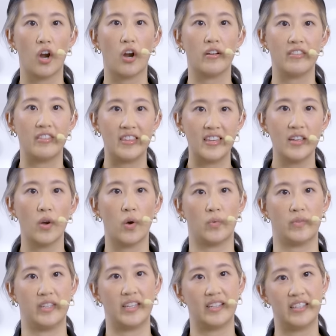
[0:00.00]
are the
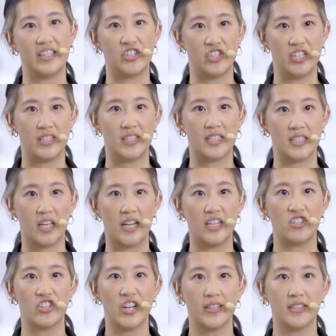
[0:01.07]
only clean sheet
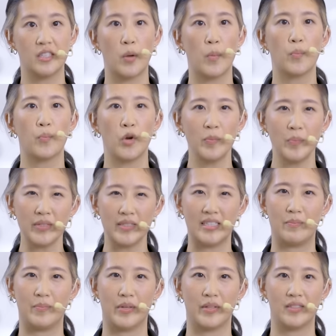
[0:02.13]
design jets
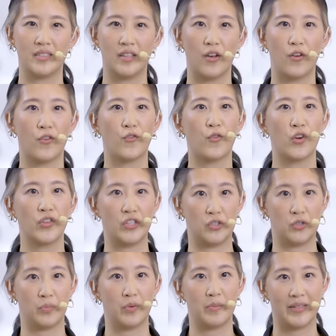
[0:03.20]
purposely built for the
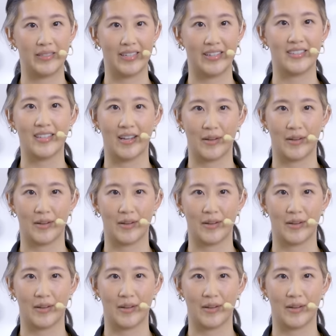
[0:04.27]
super midsize